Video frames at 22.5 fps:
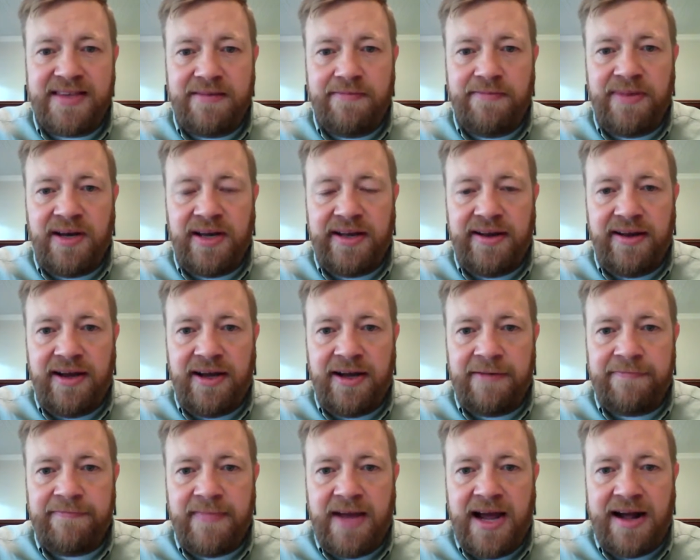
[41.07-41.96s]
But
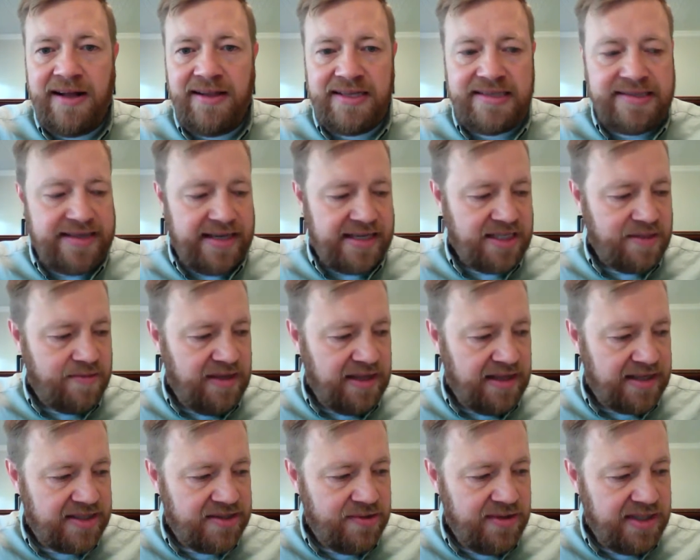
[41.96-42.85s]
Alice asked me
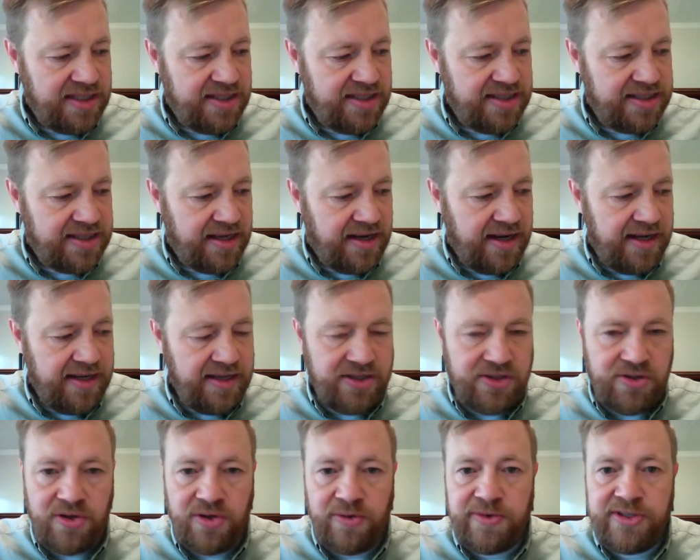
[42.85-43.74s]
last week, she said, "Hey,
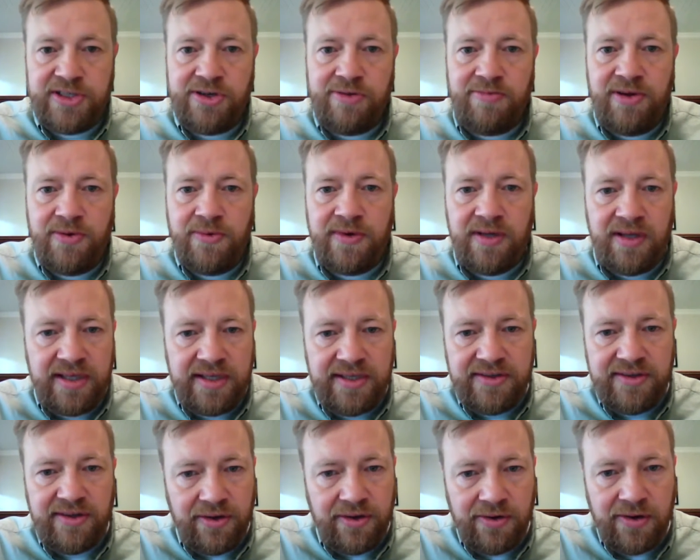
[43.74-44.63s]
Joel, would you be willing
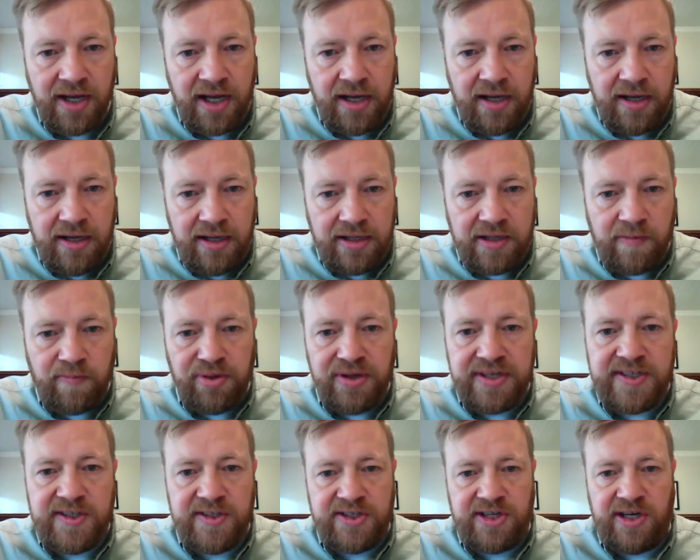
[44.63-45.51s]
to
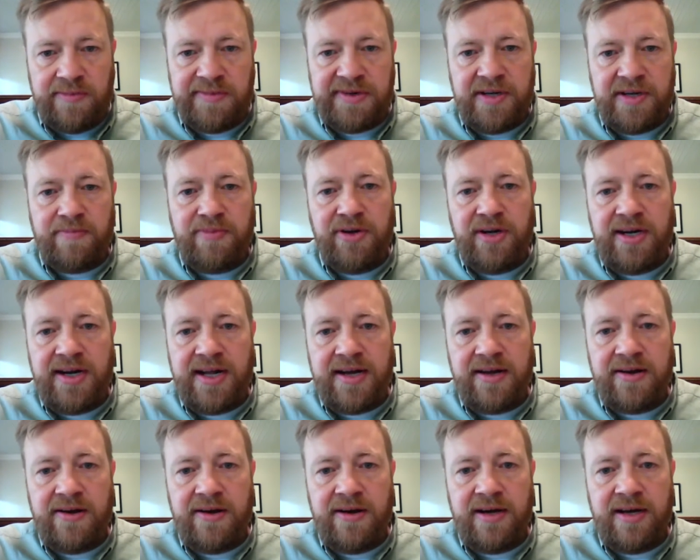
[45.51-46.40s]
preach a sermon, to put it
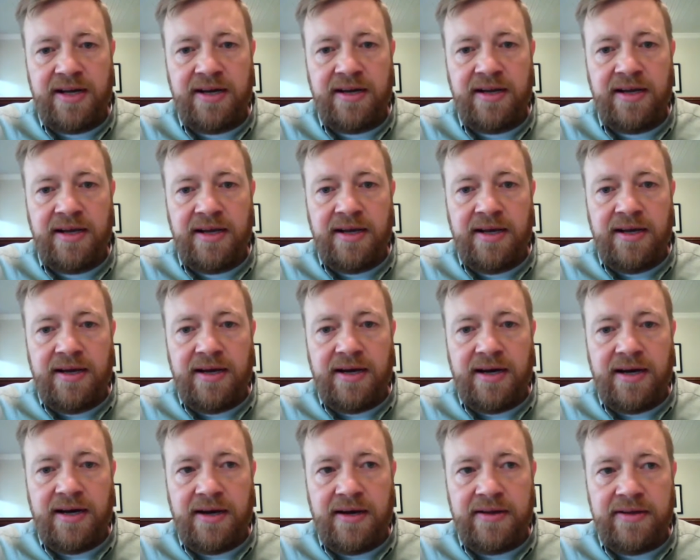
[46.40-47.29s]
out on
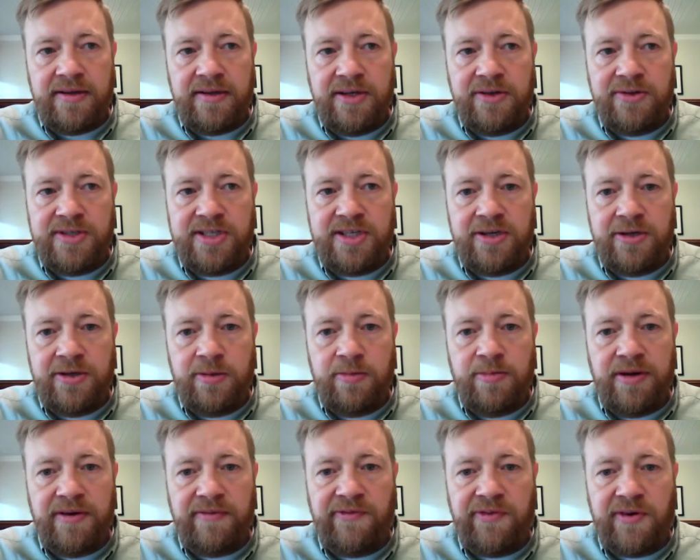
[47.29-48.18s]

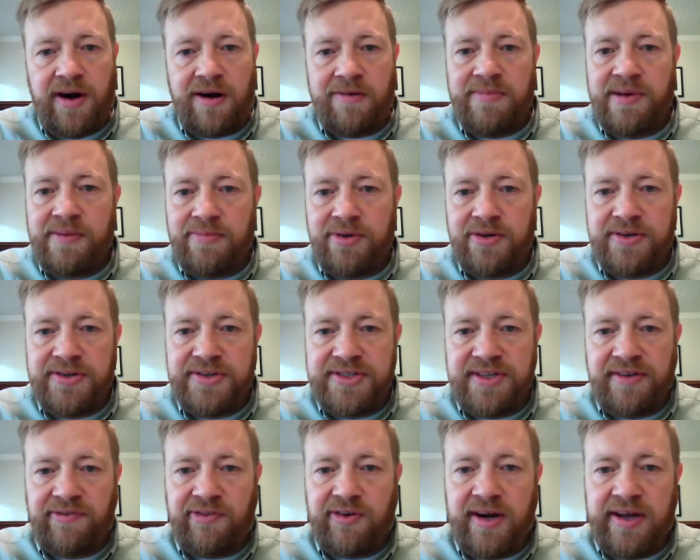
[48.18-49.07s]
YouTube for our members
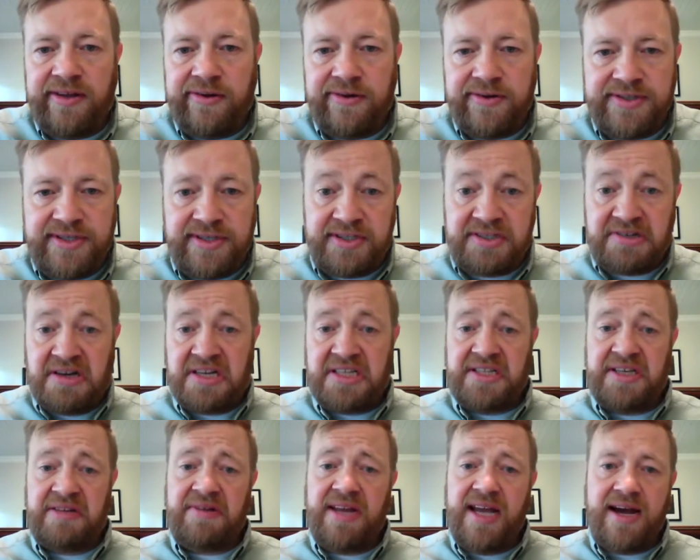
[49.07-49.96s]
and for others?" And so I
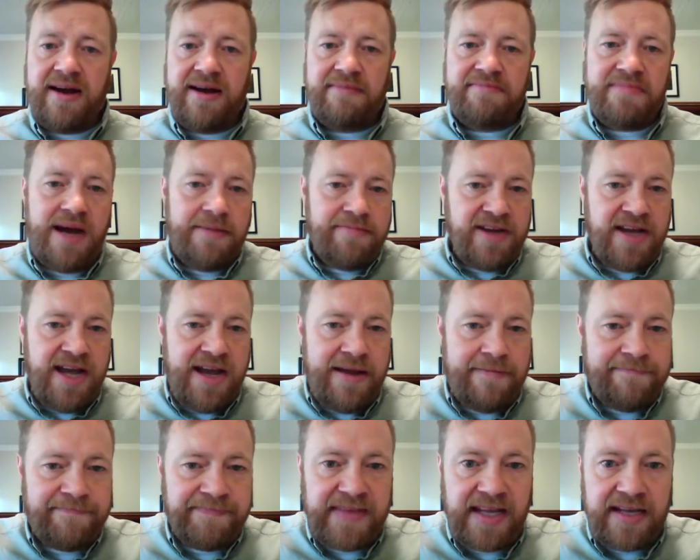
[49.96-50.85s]
said, "Yeah, I'm
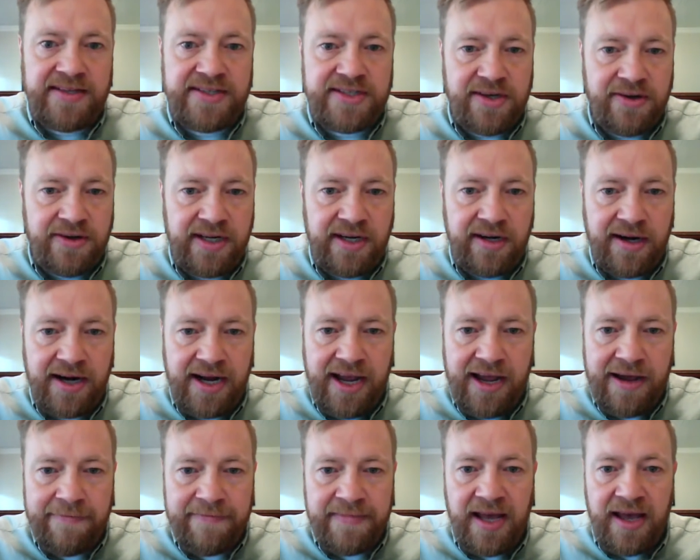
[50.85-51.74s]
game." And so here I
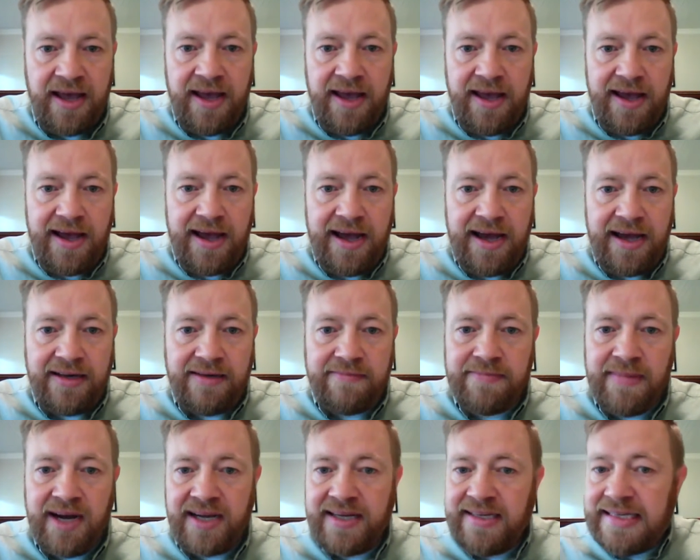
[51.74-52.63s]
am at
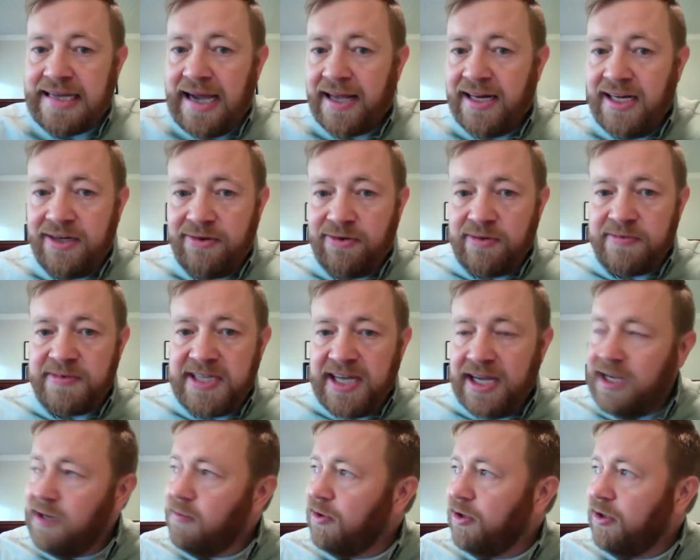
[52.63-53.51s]
my dining room
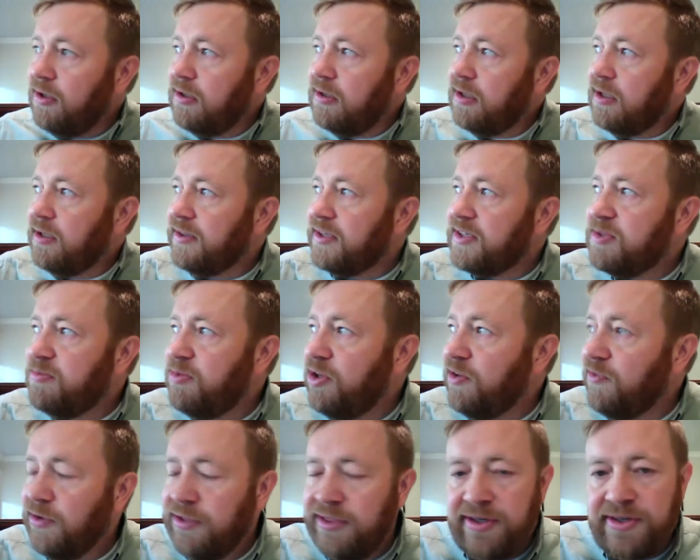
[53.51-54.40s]
table on this
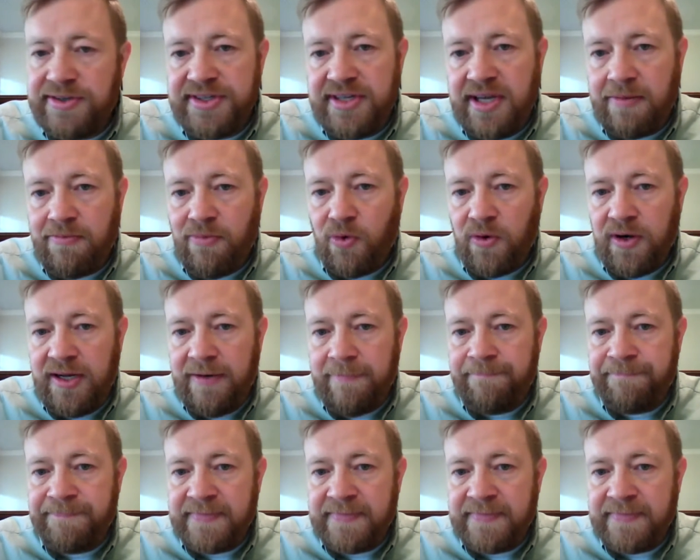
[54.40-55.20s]
beautiful Thursday morning.